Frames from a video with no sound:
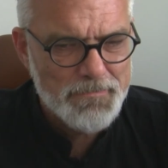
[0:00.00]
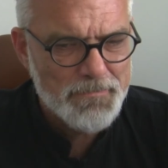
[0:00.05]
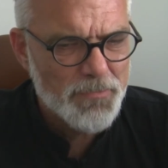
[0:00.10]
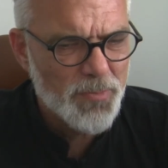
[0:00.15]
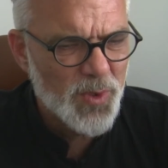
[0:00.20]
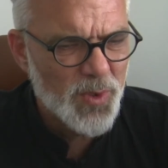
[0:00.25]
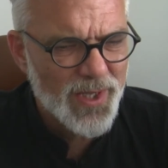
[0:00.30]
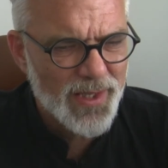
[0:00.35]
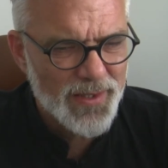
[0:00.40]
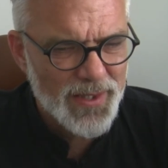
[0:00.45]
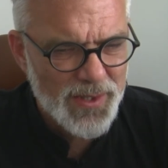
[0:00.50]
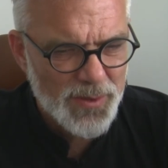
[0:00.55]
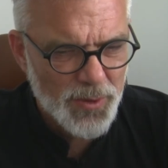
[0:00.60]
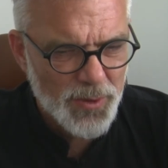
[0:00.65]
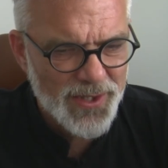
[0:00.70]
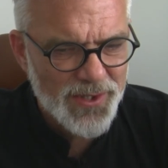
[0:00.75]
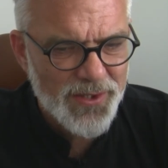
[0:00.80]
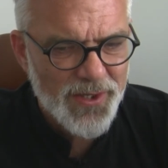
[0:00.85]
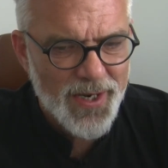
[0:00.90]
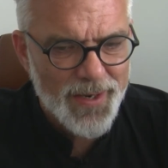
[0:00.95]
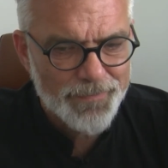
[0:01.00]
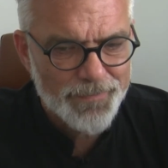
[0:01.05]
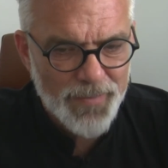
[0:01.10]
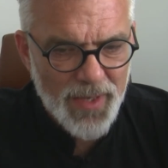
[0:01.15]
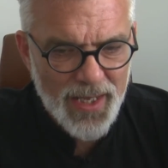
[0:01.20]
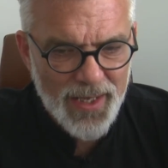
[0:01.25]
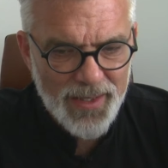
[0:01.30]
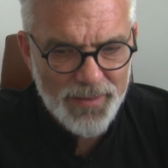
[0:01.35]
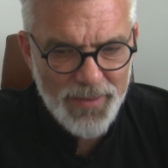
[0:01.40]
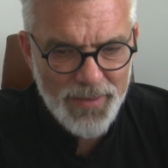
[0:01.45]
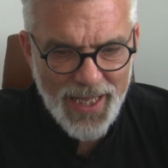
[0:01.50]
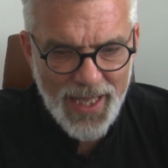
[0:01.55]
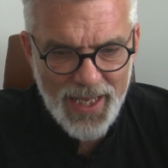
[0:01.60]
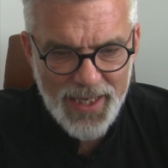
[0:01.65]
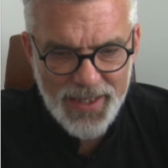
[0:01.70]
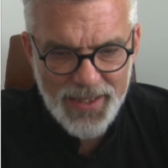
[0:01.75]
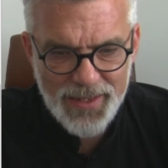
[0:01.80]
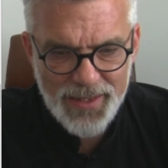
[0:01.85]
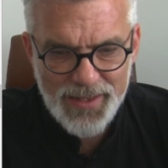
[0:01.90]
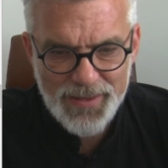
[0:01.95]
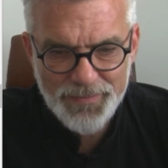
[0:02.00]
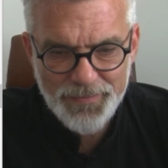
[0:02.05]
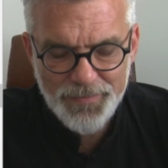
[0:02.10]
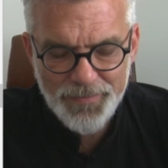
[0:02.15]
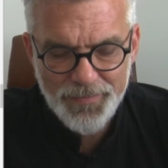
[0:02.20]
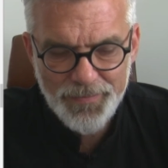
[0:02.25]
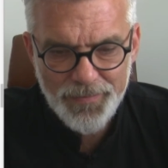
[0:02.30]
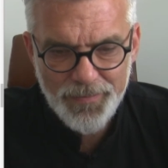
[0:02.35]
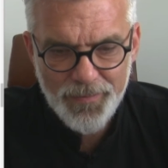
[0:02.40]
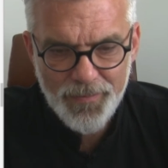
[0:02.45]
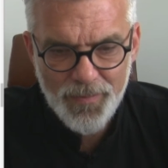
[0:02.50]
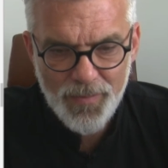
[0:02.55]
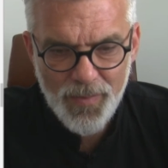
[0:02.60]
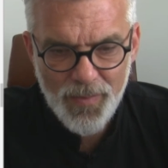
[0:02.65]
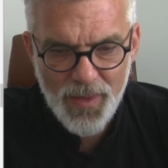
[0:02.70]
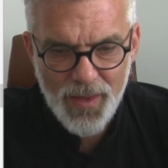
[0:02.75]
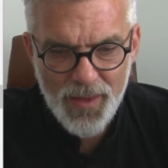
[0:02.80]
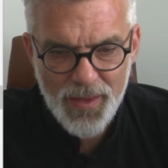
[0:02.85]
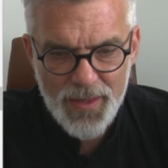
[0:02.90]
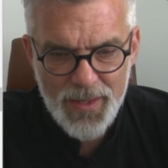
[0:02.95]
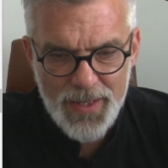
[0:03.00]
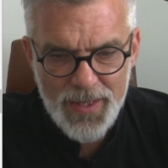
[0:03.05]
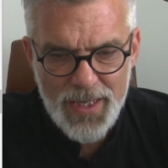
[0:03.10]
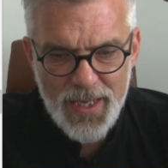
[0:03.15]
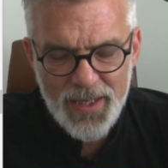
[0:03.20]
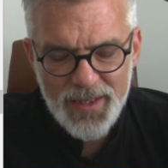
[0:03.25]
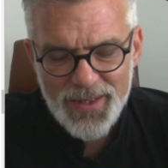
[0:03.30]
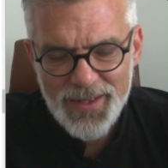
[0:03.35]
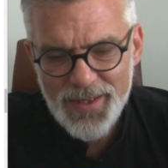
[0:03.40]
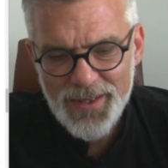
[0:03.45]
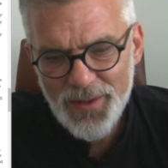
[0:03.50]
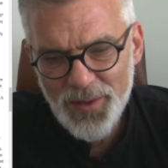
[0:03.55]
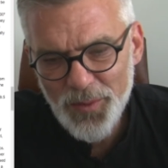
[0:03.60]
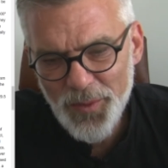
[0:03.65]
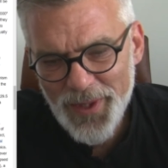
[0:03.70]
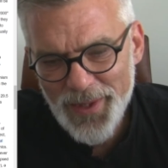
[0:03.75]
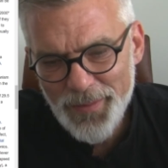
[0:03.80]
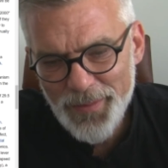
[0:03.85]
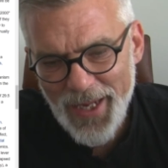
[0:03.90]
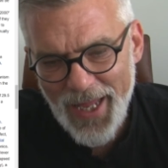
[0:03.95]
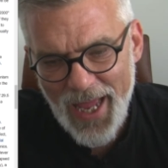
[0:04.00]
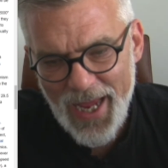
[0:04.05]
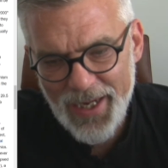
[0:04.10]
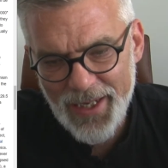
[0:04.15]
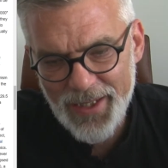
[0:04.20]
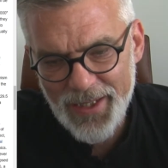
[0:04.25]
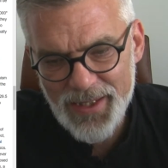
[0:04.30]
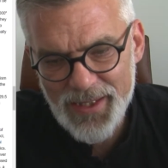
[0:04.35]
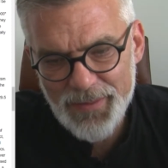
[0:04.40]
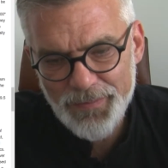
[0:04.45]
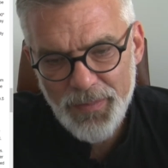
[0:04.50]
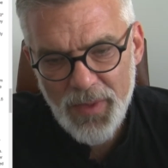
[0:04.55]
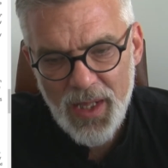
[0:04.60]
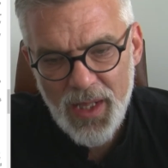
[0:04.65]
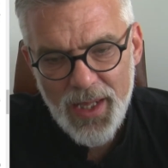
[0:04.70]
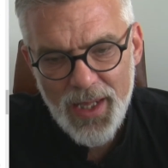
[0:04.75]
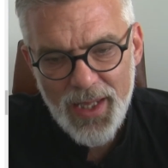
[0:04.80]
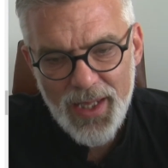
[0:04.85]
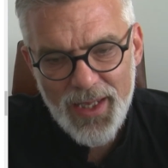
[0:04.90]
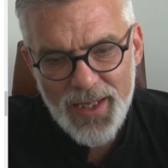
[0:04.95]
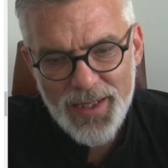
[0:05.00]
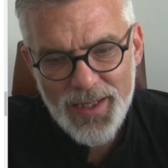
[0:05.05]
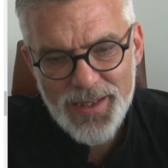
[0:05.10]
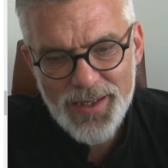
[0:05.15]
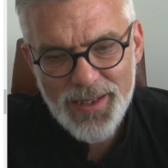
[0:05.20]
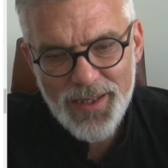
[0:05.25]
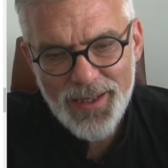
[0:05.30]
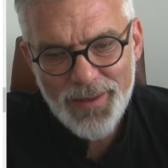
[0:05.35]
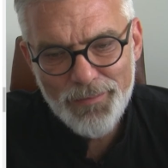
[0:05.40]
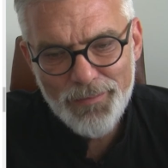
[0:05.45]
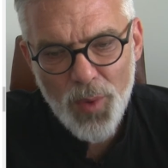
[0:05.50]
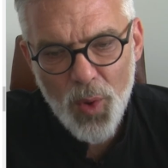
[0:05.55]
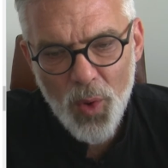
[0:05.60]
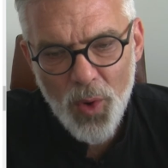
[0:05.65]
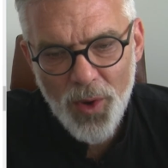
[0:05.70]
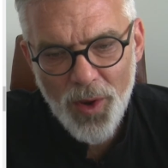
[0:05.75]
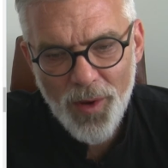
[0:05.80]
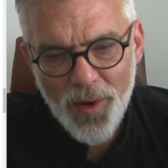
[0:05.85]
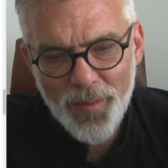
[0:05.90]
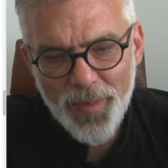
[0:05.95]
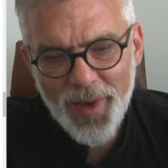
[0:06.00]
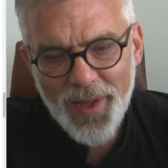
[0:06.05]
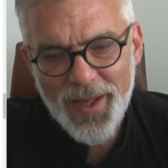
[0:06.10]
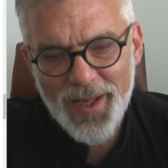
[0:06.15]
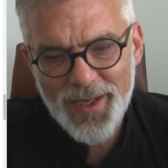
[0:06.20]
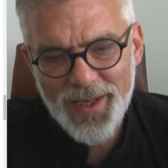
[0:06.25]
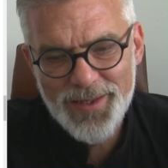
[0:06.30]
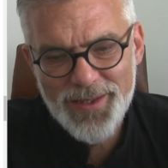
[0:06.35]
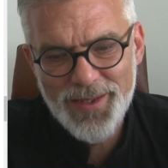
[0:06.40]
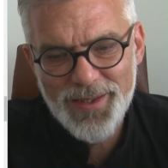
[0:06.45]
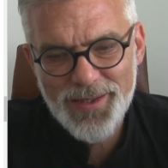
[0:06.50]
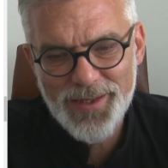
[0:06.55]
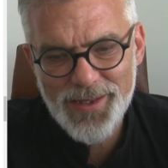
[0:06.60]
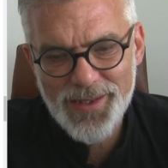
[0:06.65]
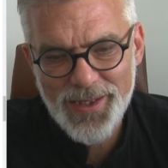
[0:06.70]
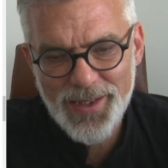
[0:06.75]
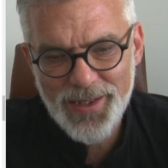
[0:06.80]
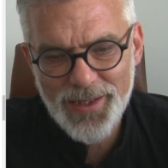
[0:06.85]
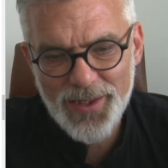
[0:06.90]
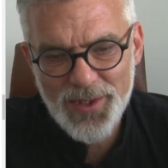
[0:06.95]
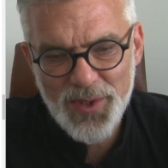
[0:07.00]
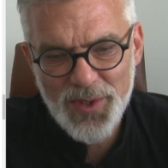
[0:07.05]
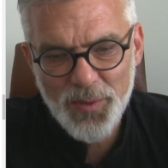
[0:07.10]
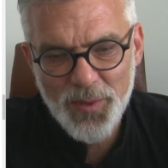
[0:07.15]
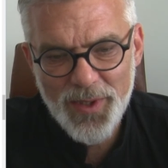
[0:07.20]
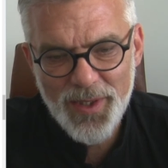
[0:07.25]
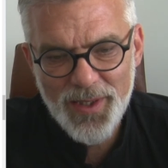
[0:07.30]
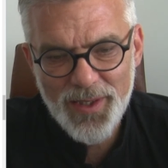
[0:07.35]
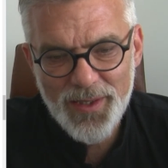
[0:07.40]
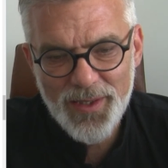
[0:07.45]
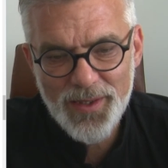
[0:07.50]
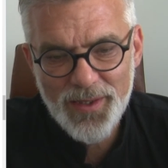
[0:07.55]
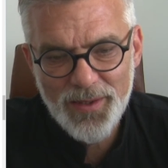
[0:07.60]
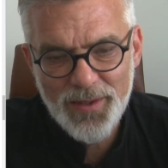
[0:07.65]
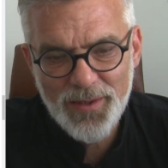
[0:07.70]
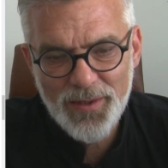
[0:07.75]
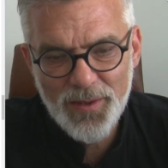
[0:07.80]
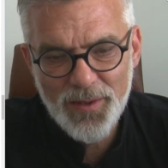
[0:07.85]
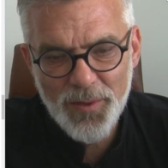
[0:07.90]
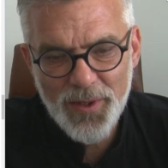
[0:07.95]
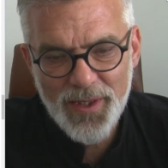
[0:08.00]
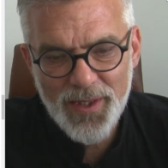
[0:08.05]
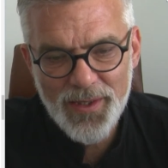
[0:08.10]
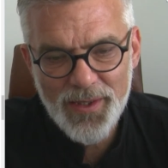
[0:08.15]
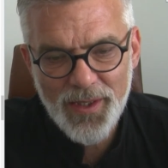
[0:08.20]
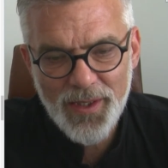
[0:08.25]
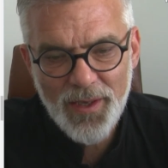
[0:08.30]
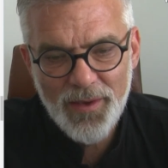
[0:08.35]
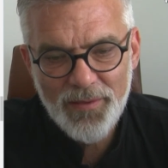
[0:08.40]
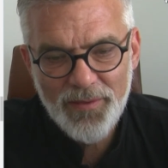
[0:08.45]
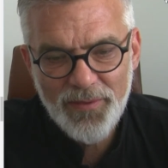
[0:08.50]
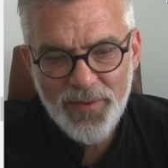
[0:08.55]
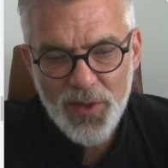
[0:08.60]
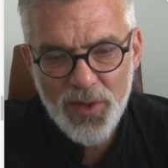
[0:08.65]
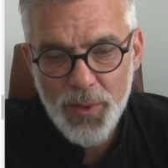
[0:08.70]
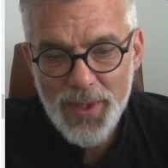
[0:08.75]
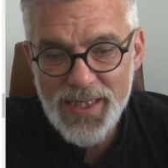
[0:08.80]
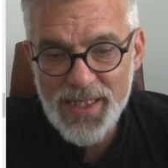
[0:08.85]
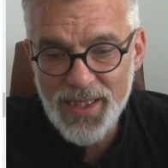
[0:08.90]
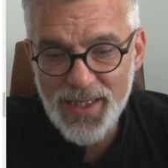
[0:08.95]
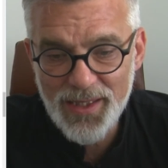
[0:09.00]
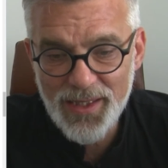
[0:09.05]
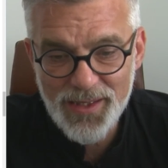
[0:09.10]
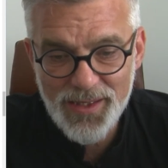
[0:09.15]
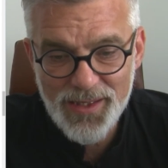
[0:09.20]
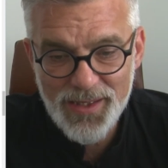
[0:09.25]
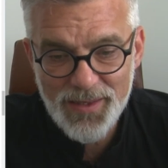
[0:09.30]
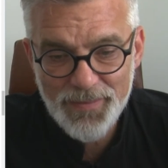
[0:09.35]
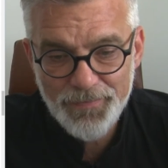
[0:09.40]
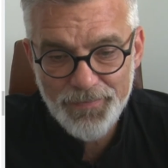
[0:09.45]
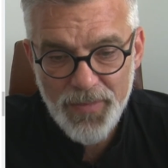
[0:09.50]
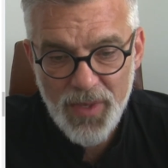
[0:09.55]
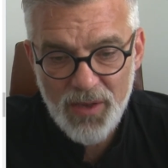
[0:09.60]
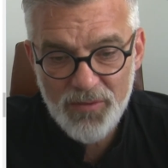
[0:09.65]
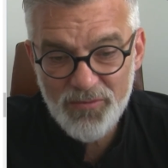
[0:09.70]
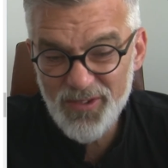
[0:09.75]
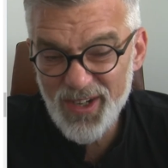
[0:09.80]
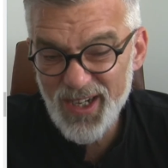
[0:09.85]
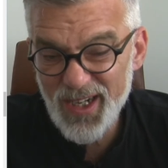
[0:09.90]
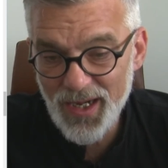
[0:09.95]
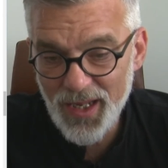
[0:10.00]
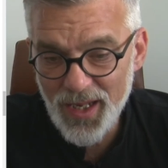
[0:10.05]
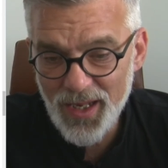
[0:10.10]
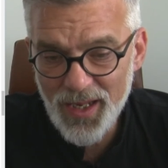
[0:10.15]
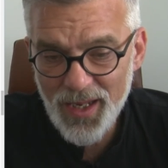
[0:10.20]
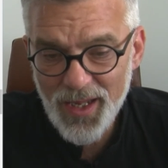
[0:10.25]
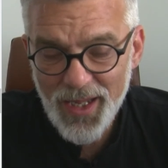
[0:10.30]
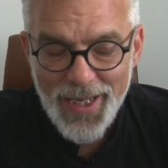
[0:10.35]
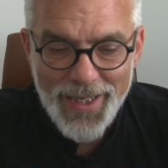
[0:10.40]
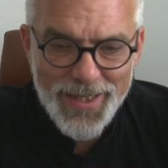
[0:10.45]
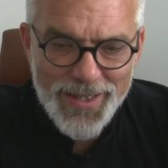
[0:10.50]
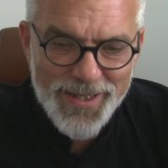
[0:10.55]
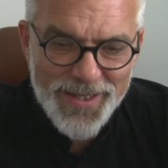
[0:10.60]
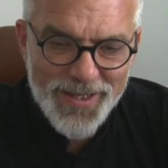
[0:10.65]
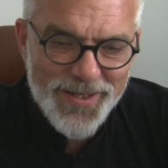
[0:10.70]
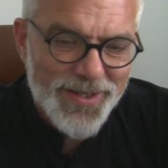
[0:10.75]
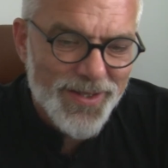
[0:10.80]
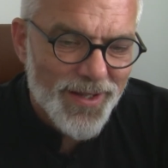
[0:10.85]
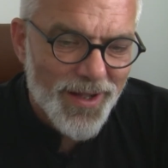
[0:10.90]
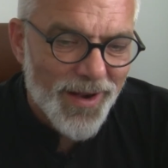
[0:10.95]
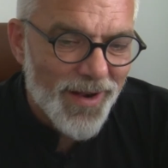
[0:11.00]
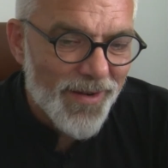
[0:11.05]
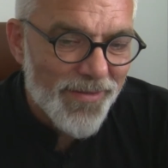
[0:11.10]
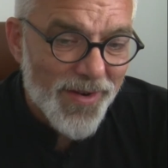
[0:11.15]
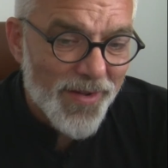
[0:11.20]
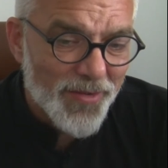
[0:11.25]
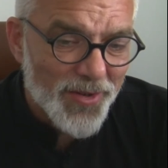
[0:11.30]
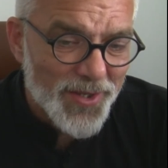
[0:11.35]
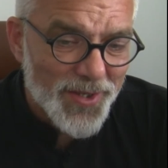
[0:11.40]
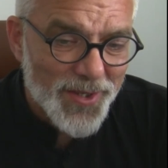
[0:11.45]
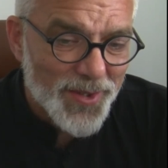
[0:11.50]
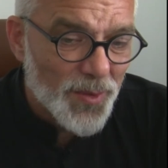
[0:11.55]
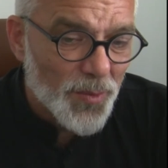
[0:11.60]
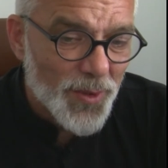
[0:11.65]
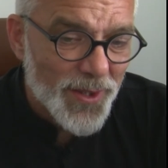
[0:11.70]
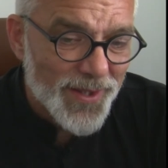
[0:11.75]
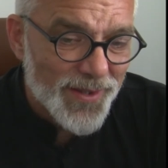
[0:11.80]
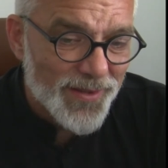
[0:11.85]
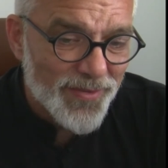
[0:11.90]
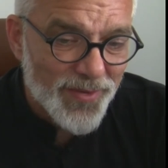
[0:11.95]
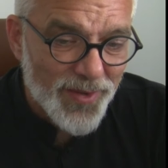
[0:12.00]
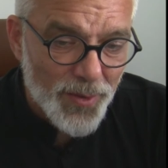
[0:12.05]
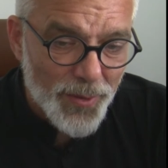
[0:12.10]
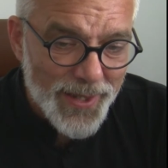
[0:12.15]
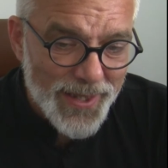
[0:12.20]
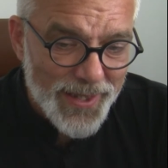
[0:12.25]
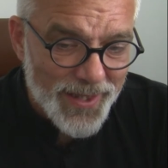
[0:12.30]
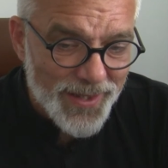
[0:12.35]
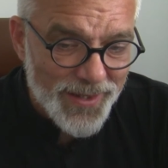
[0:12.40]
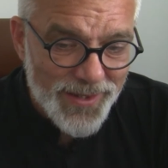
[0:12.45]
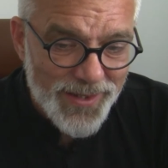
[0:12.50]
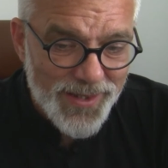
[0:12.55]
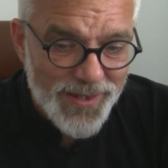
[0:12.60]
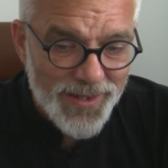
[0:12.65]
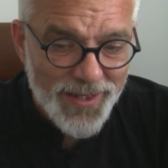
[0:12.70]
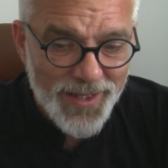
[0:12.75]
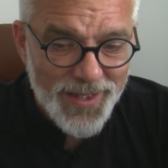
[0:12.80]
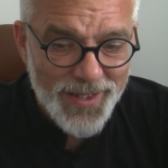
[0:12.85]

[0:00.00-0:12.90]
we'll get these words right, and mechanics. You see, the word mechanics is more complicated as an English word than the word fluidics, really. It's just, I've never heard the word fluidics